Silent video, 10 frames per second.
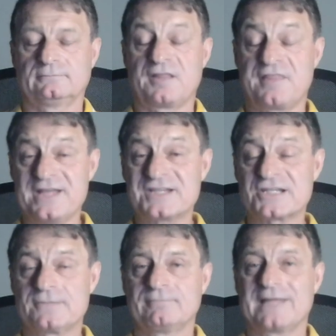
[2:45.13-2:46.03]

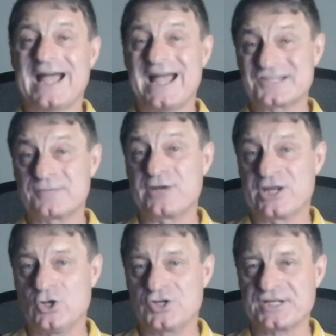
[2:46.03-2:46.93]
This as a
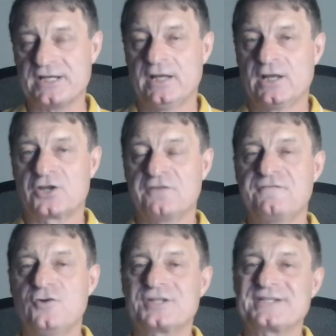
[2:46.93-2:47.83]
precursor
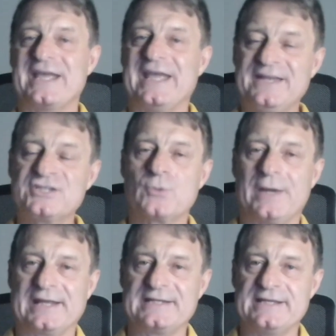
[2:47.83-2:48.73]
converts into
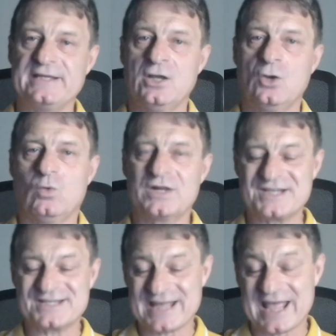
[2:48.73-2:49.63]
NAD
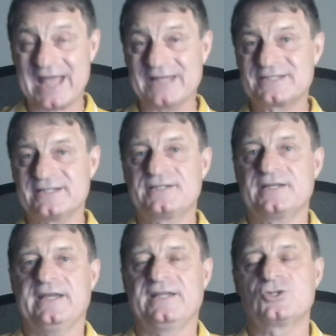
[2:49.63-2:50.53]
once it's entered
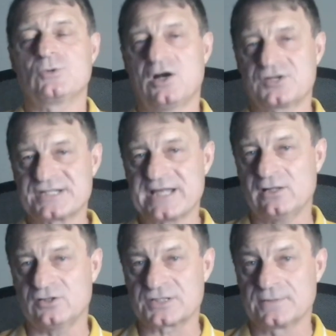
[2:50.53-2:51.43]
into our
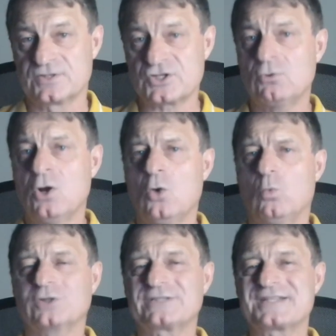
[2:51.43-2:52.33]
cells. So
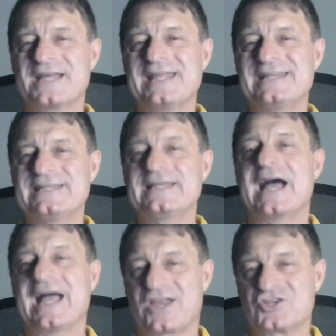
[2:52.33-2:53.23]
what does NAD
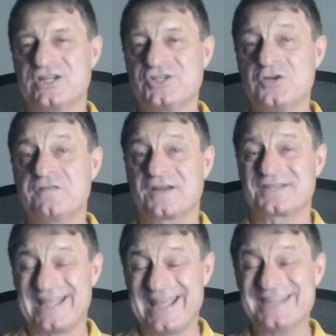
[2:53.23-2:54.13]
actually do for
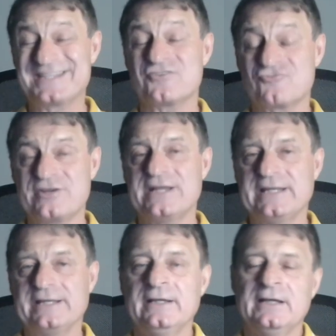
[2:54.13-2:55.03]
us? Is it
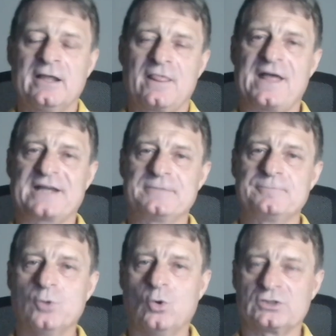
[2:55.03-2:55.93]
really that
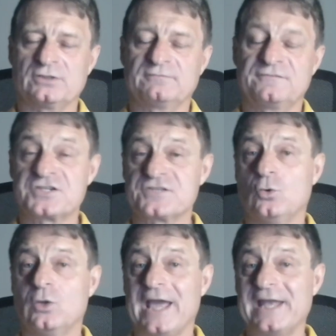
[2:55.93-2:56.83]
important? First of
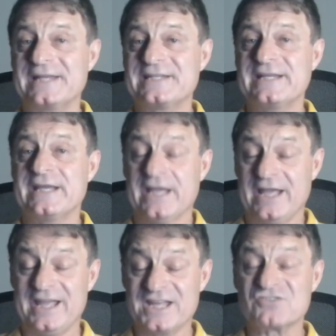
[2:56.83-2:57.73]
all, NAD
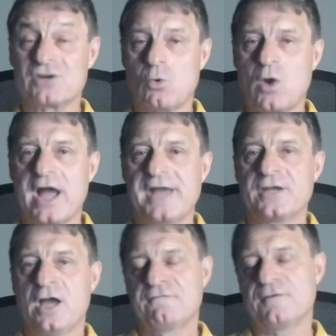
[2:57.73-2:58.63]
is
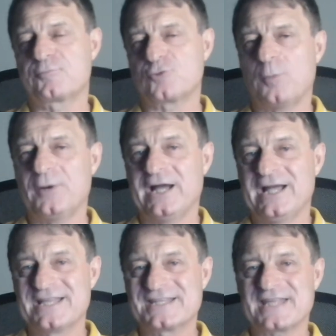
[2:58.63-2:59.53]
required for proper
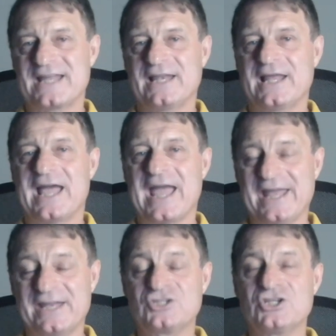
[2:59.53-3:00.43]
cellular energy